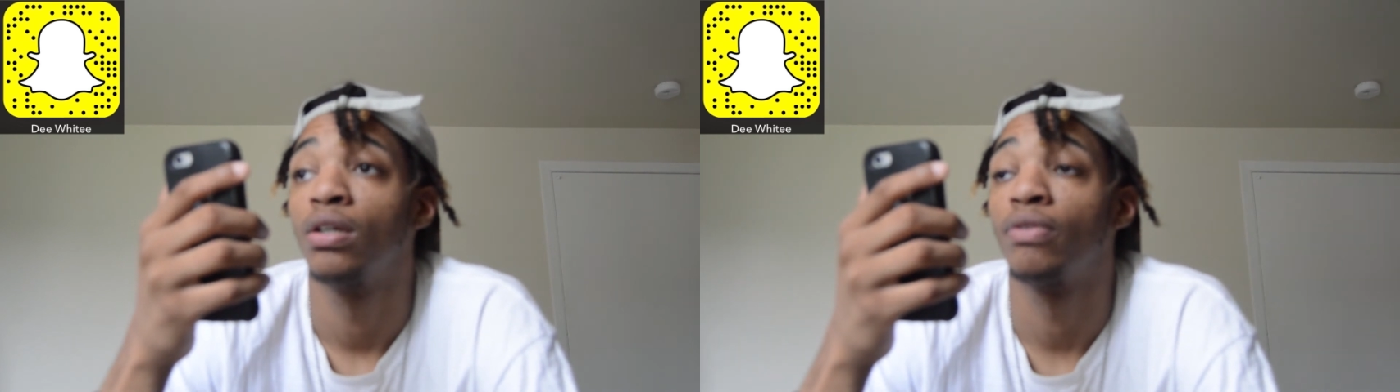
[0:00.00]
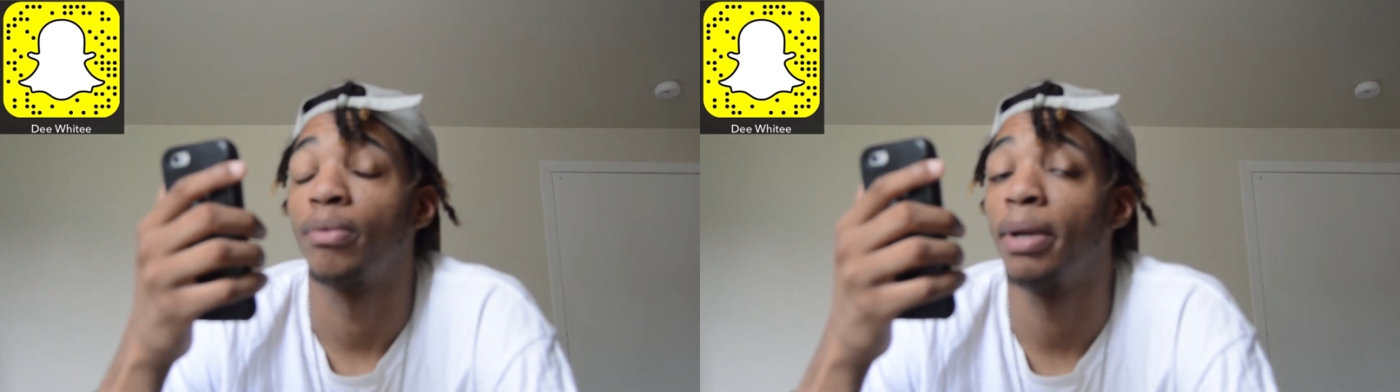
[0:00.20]

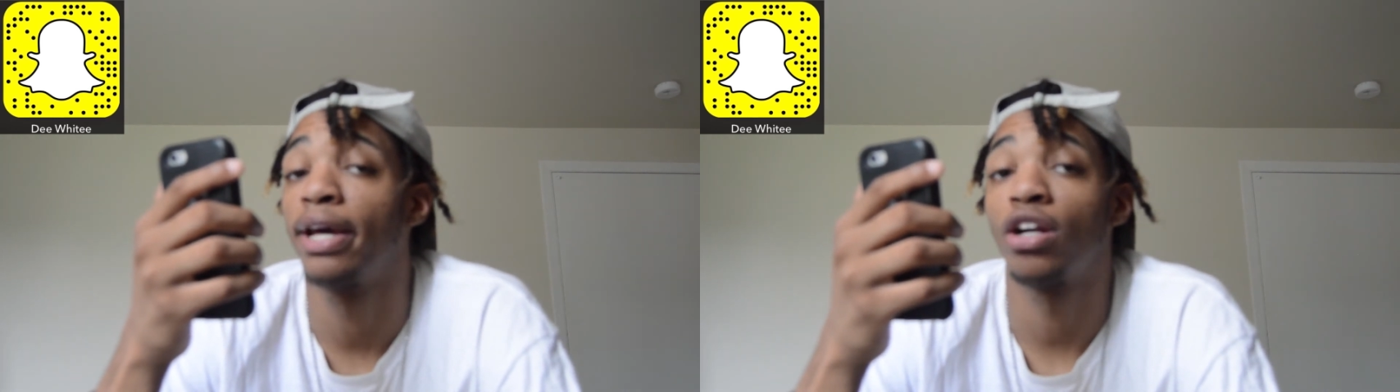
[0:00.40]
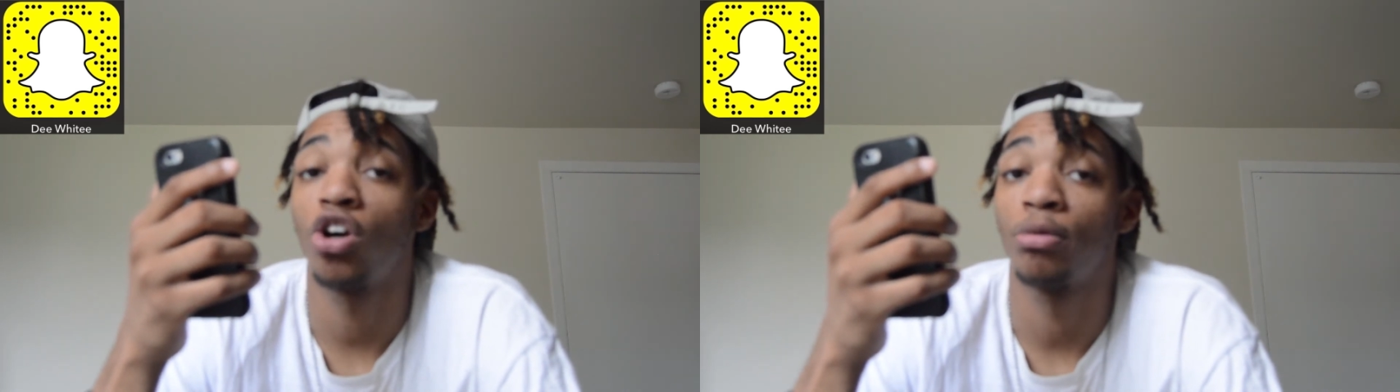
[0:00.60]
from
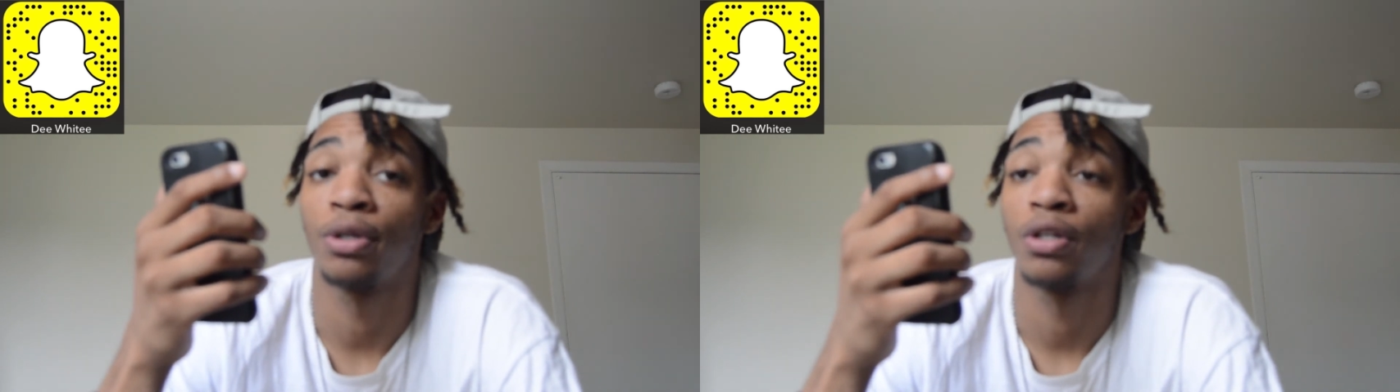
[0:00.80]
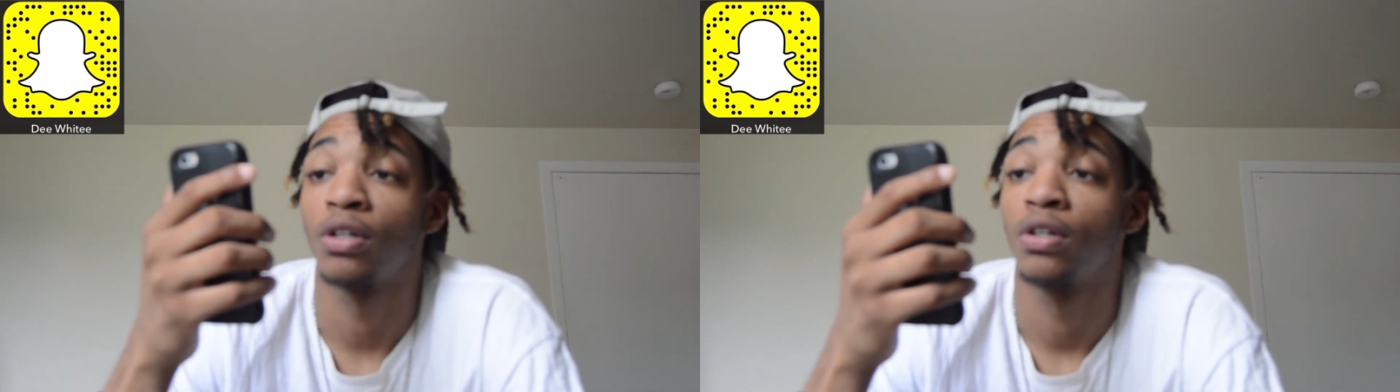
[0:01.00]
Ann
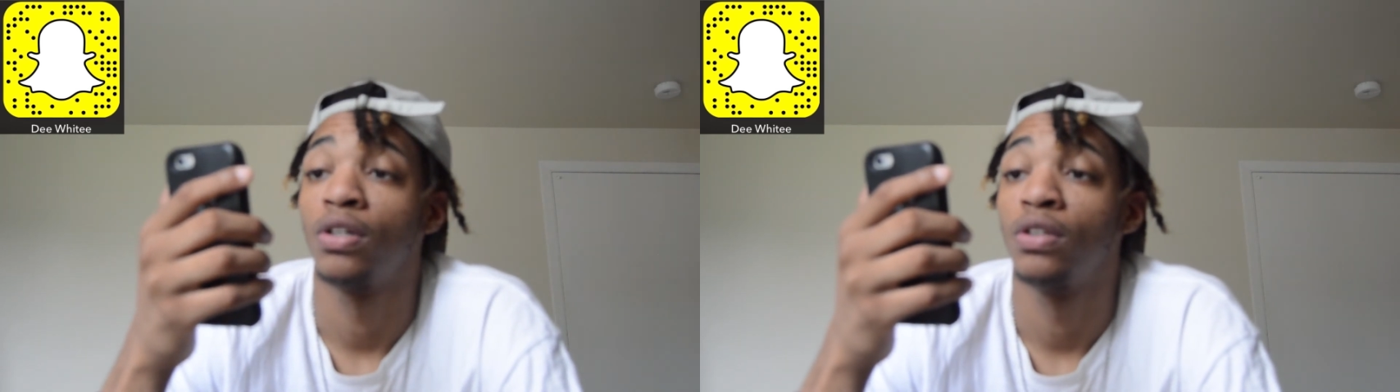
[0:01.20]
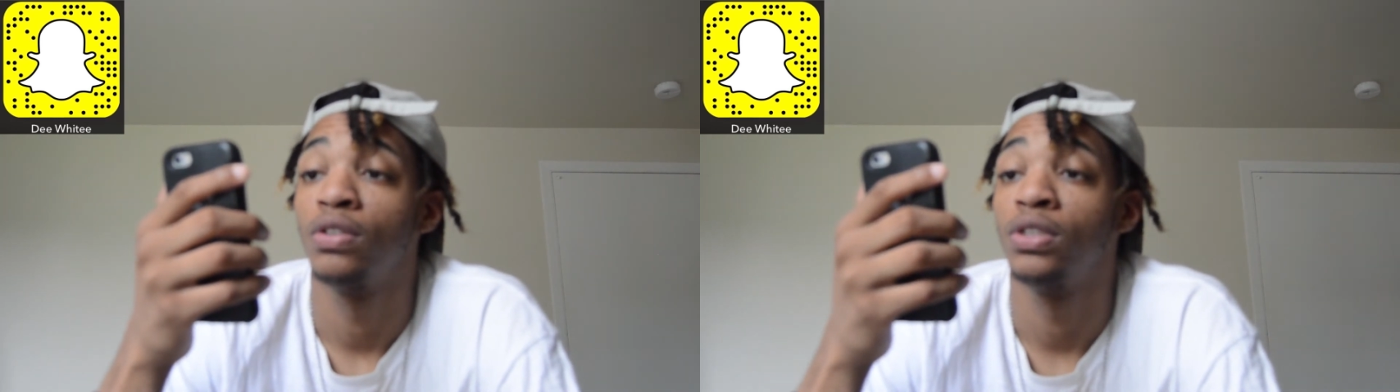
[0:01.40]
Arbor
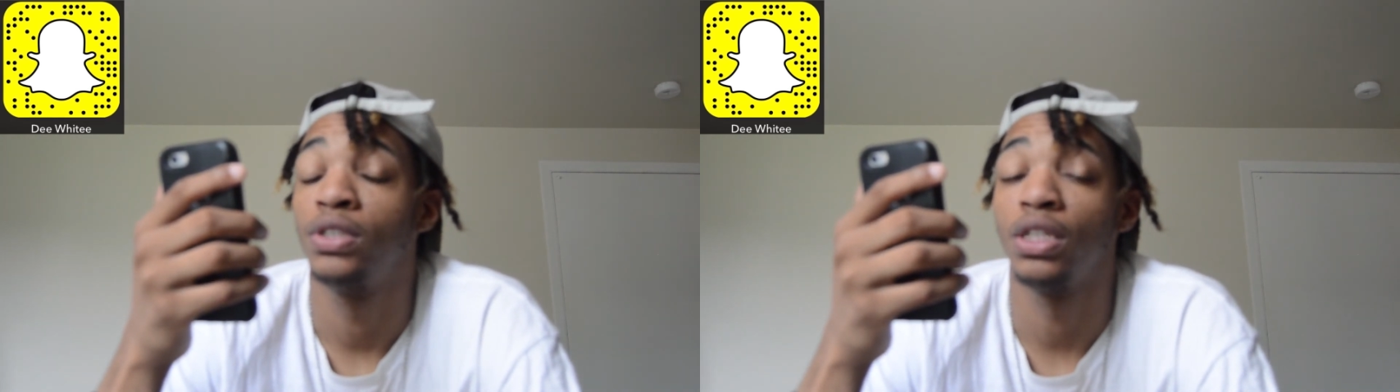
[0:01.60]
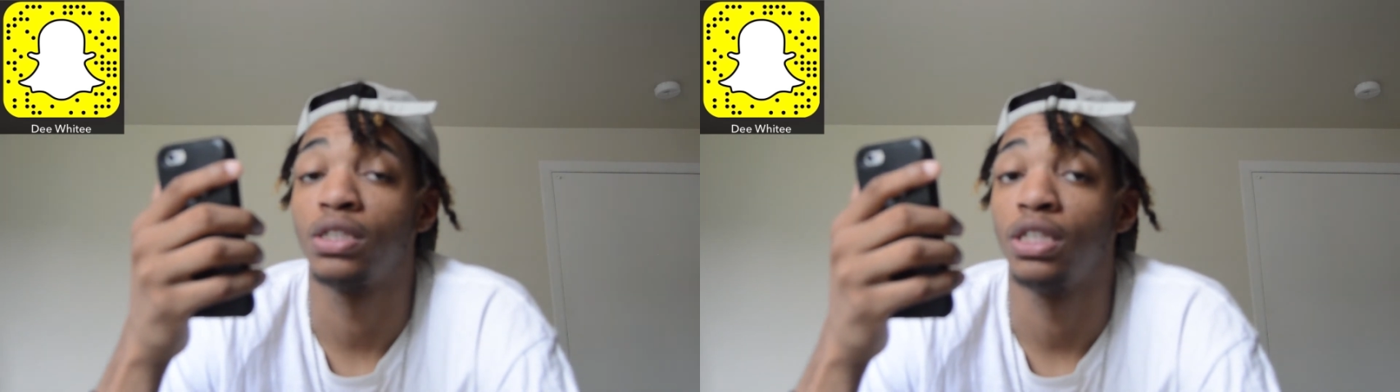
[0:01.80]

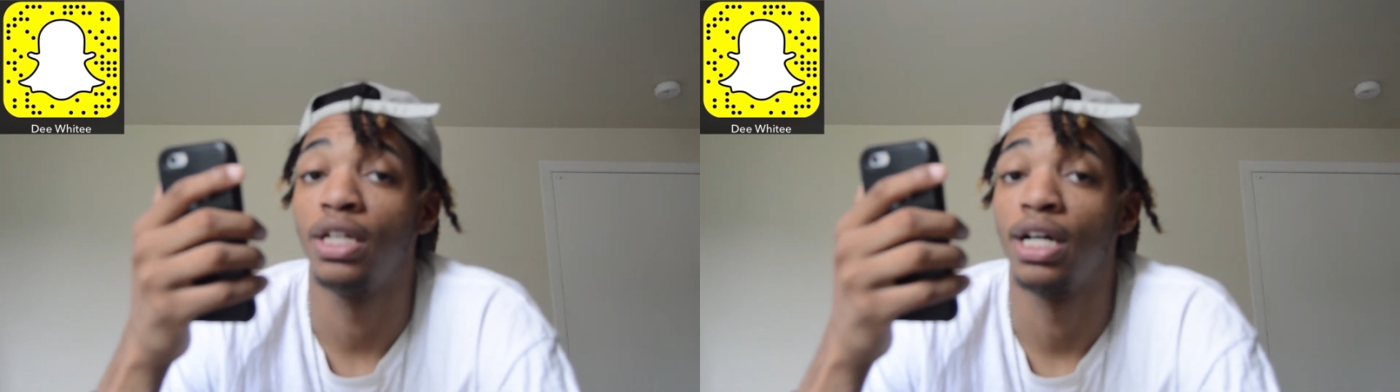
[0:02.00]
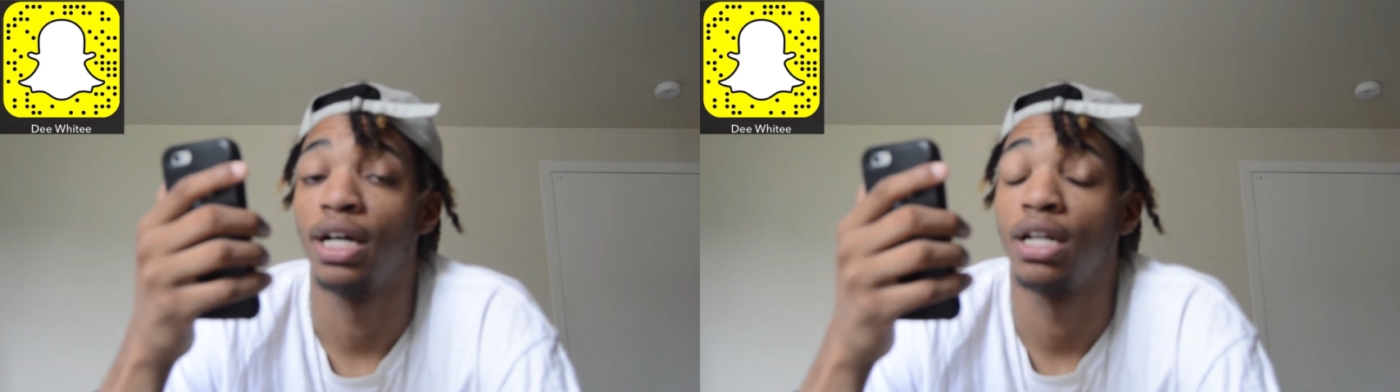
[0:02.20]

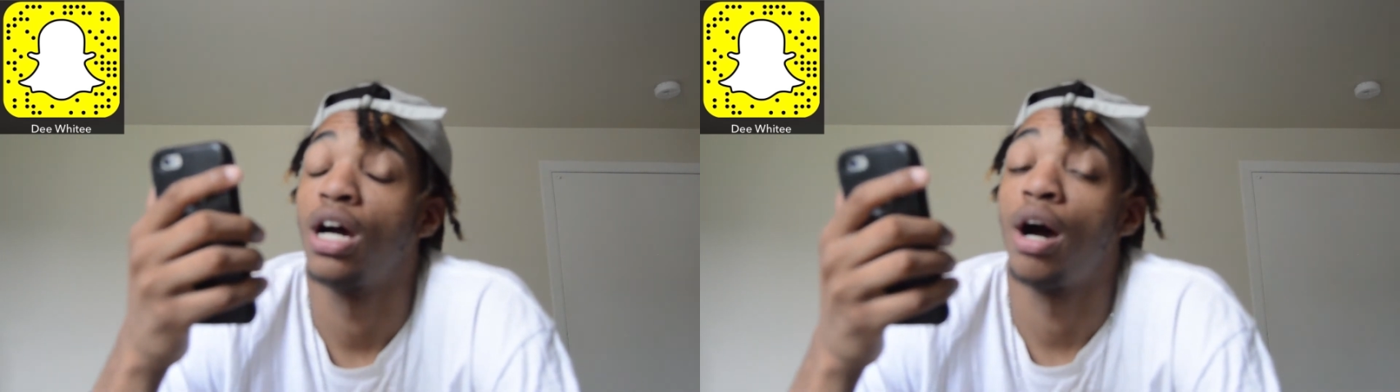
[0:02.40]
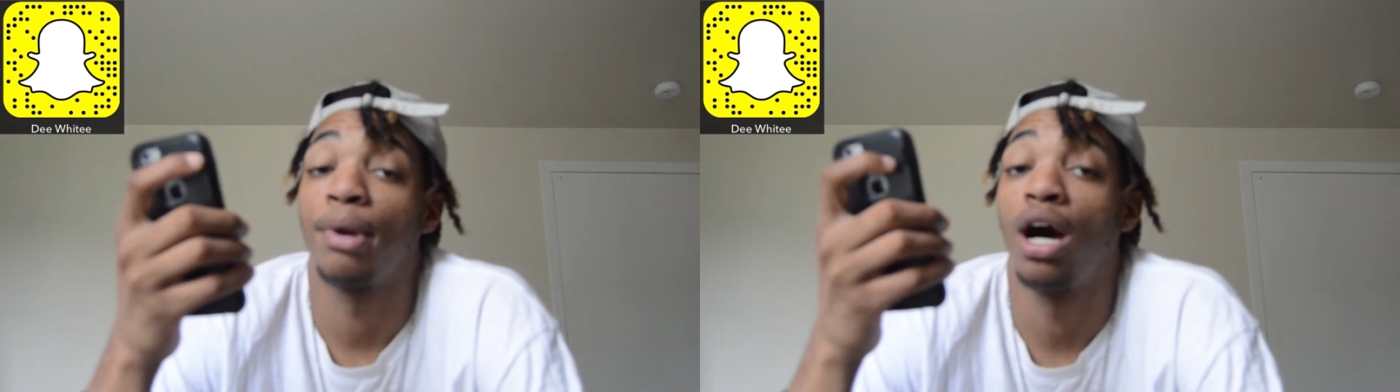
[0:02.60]
69.
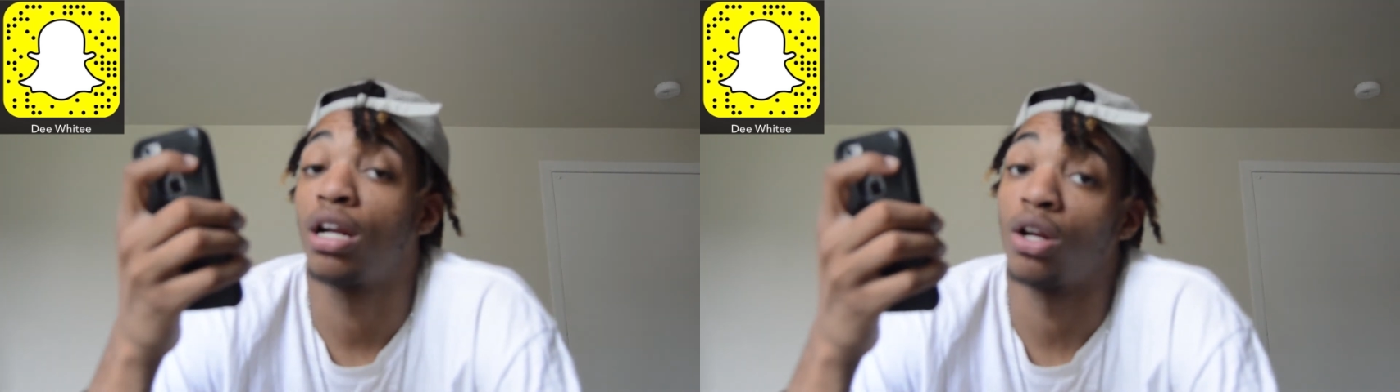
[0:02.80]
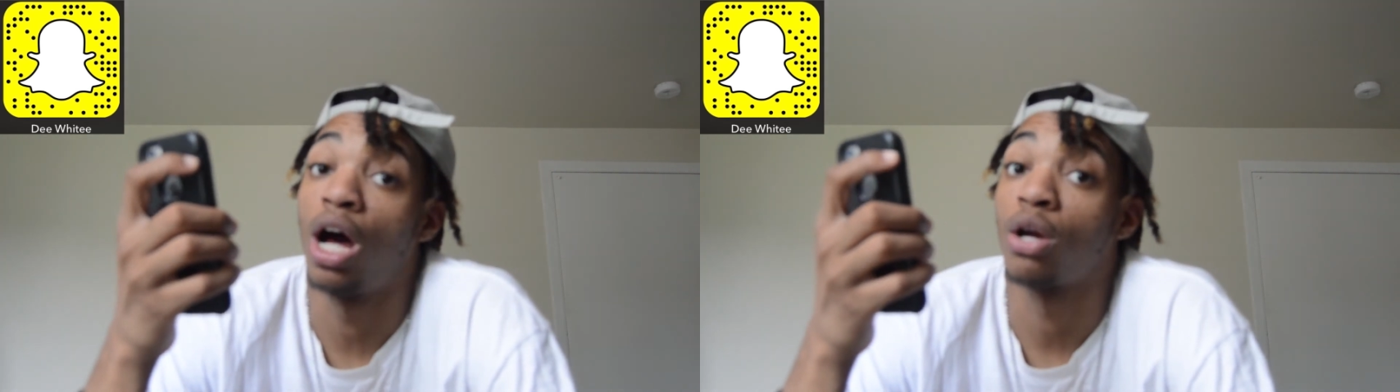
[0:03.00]

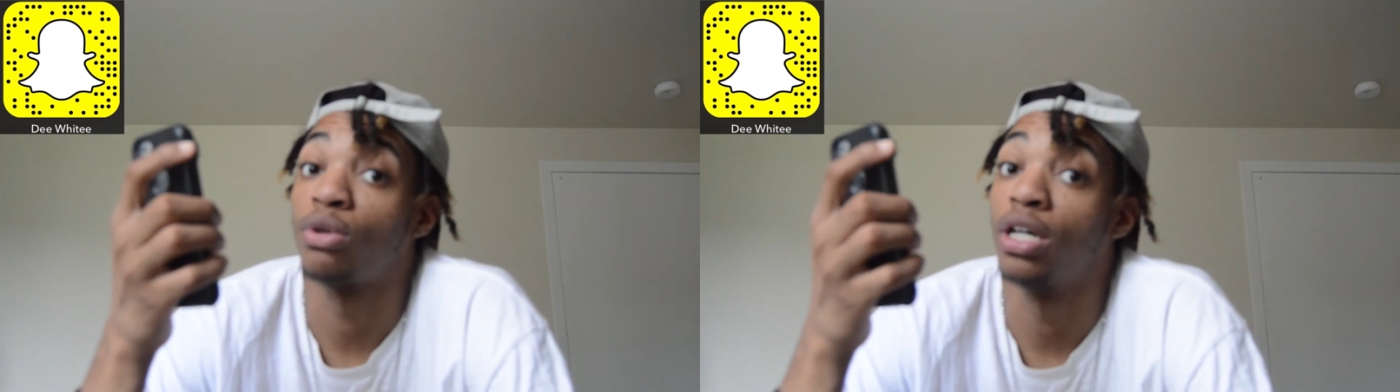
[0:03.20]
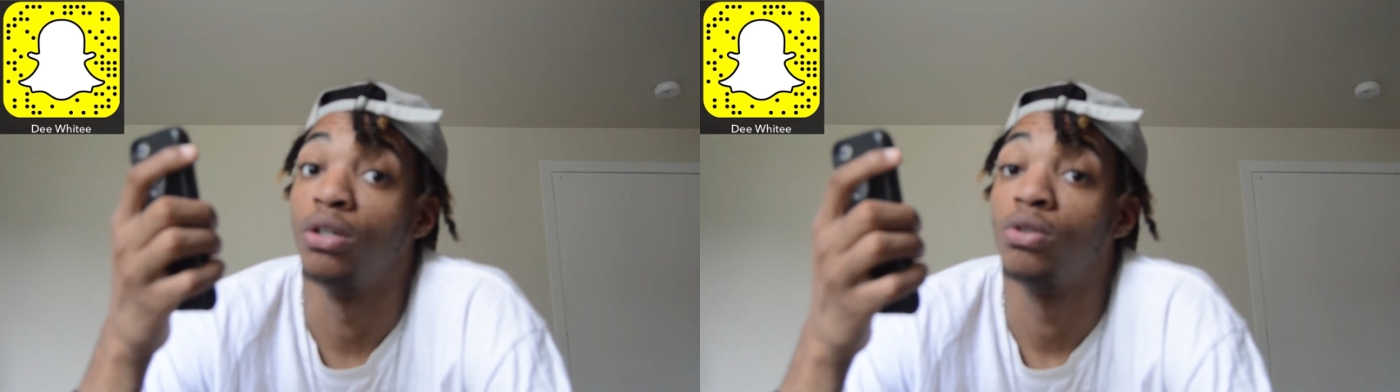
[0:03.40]
I
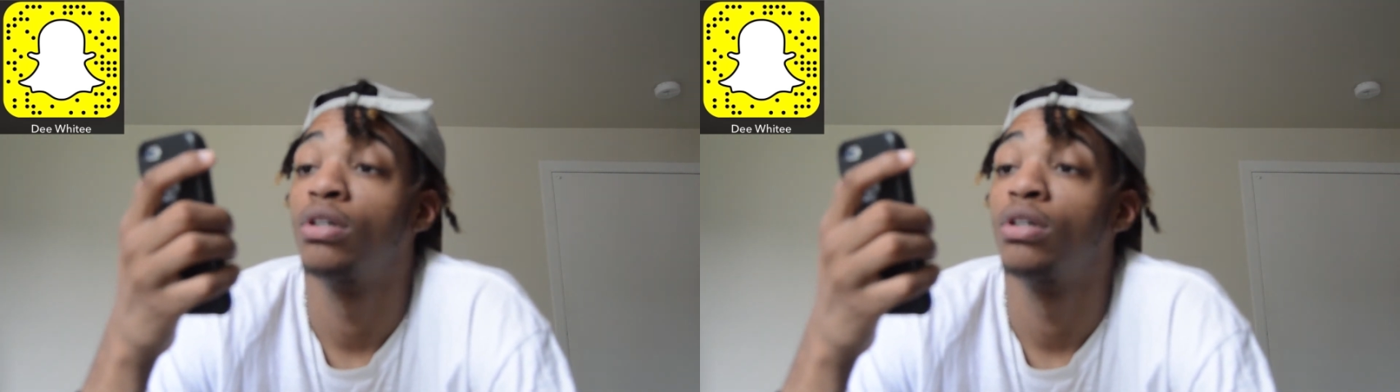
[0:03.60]
don't know.